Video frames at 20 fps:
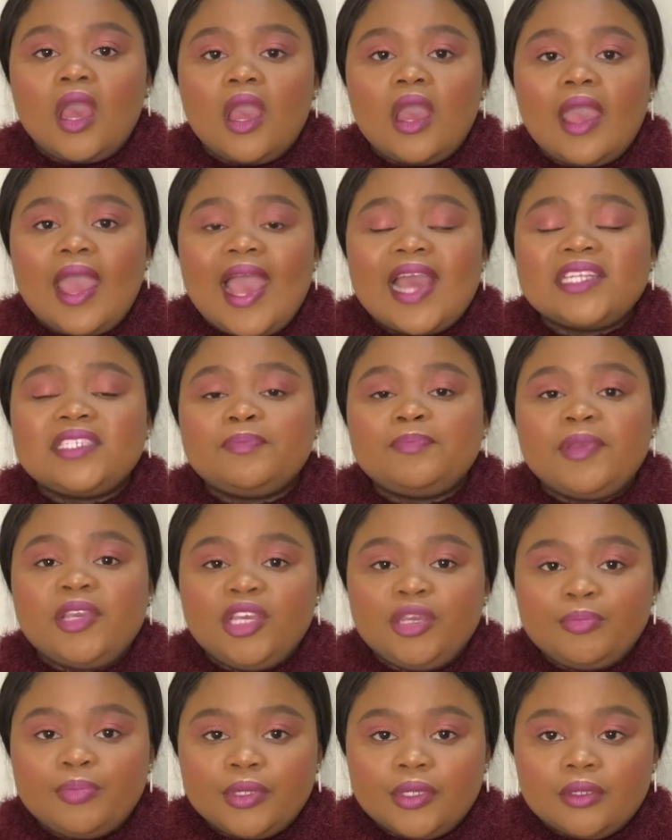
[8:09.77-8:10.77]
as
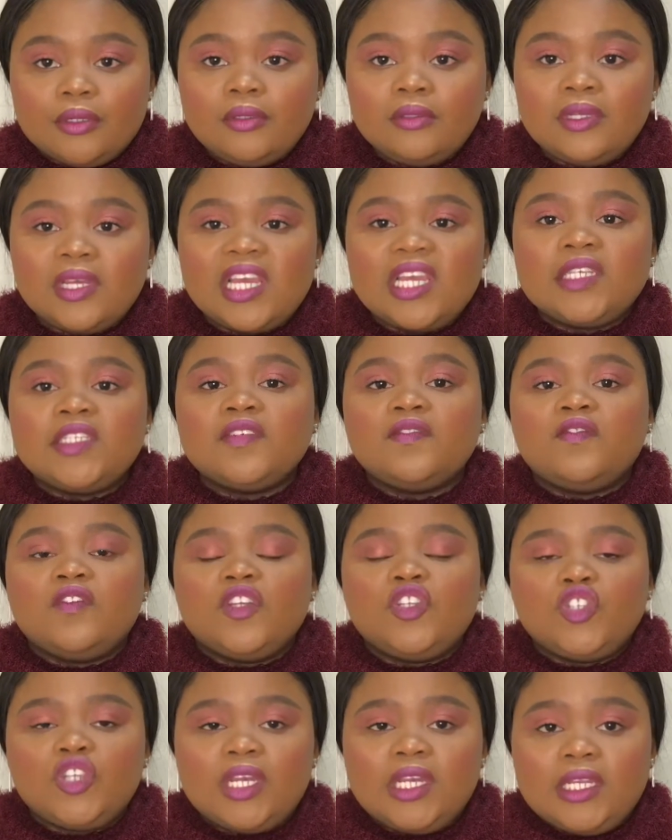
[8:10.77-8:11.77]
people
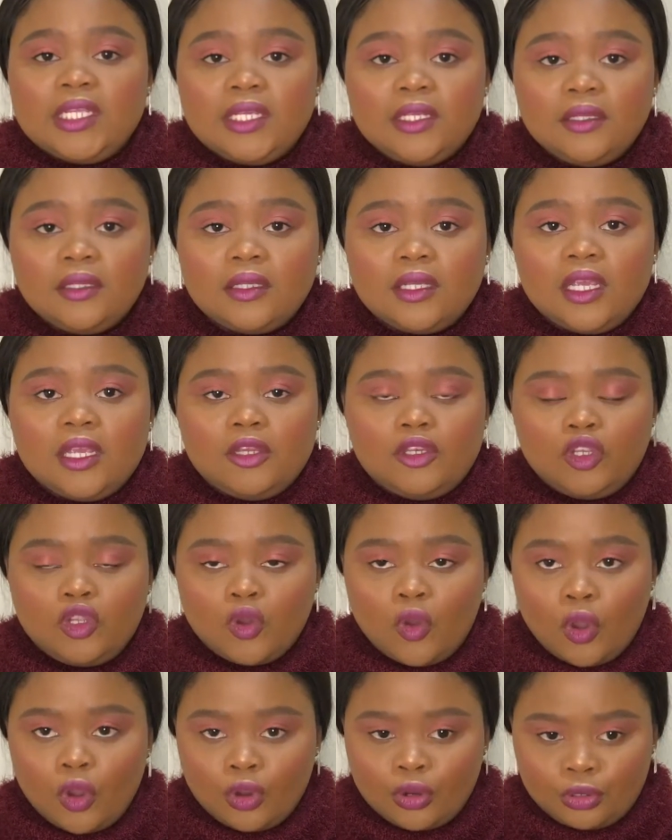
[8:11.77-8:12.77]
individually in
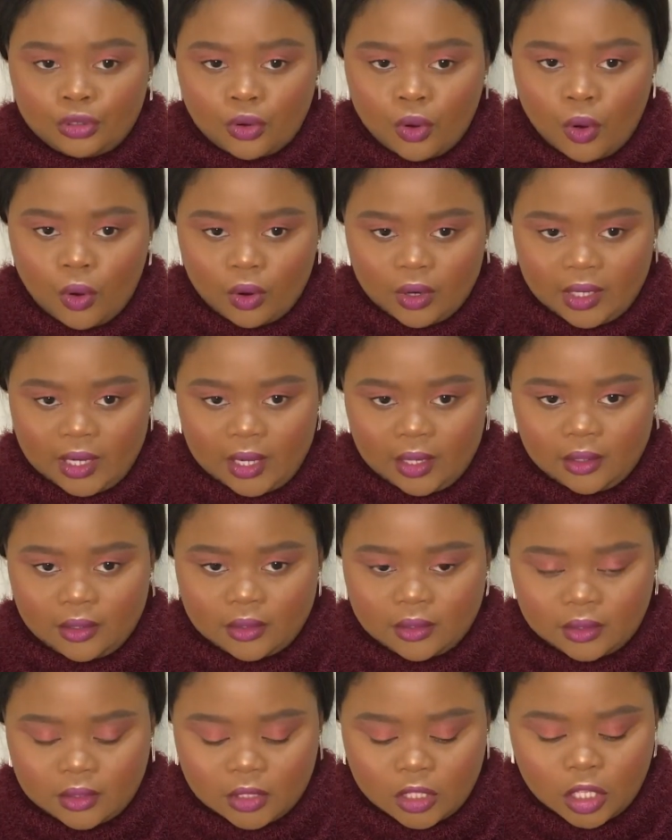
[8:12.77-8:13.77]
your own corner,
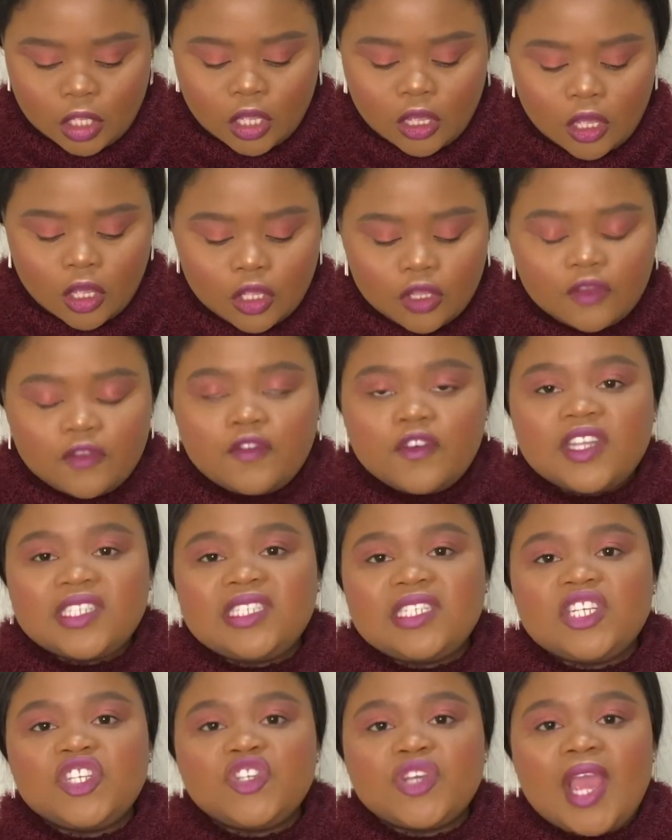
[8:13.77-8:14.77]
you
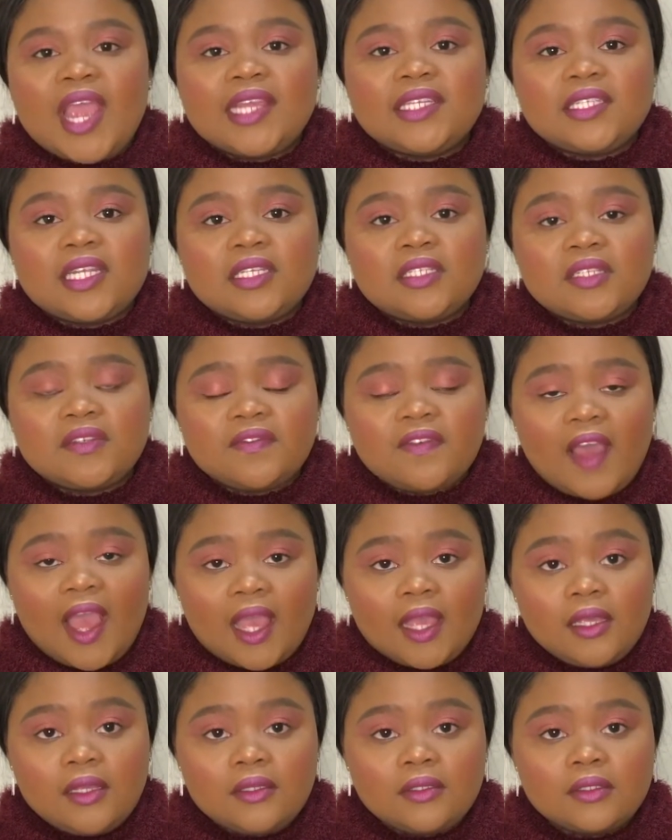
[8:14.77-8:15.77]
first need to
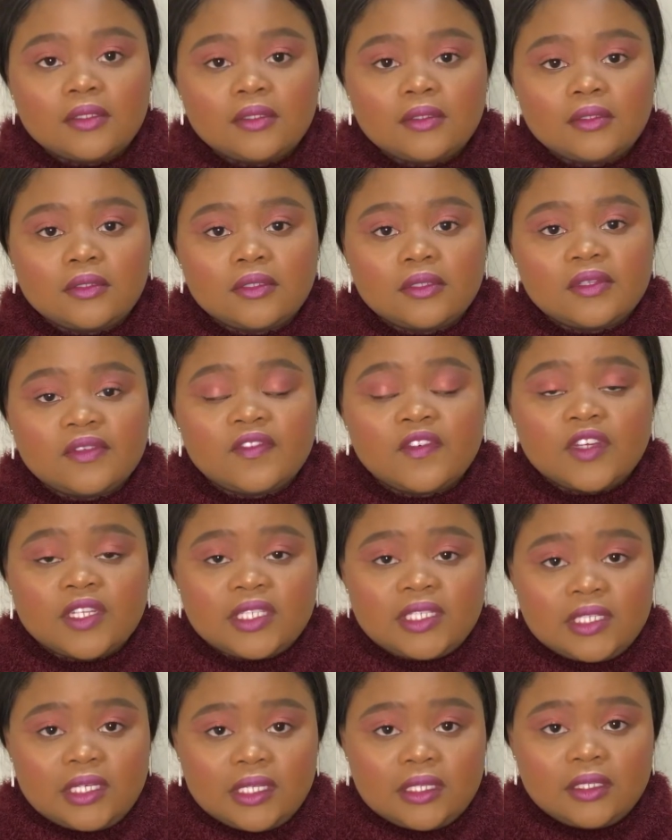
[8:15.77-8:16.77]
identify,
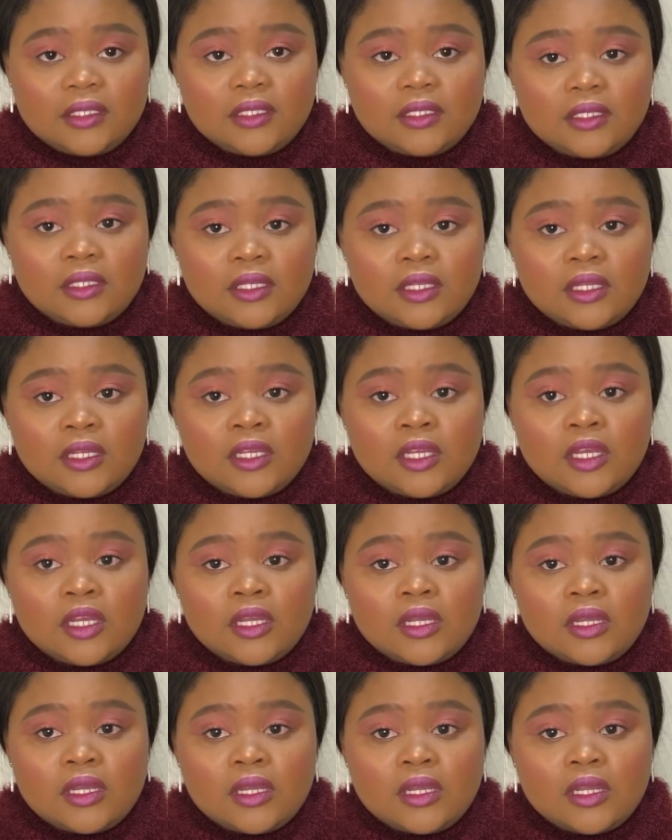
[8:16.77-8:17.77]
firstly,
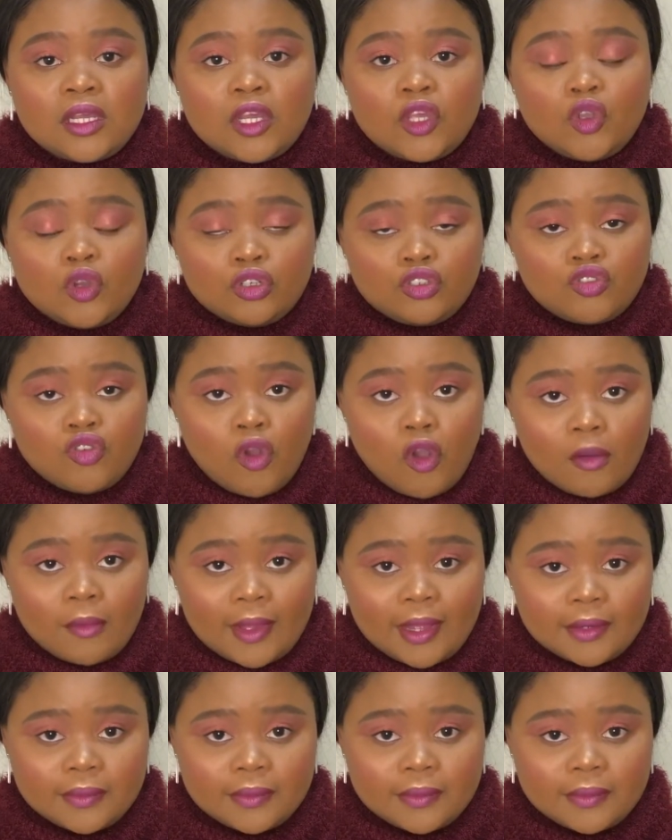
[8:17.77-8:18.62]
your trauma,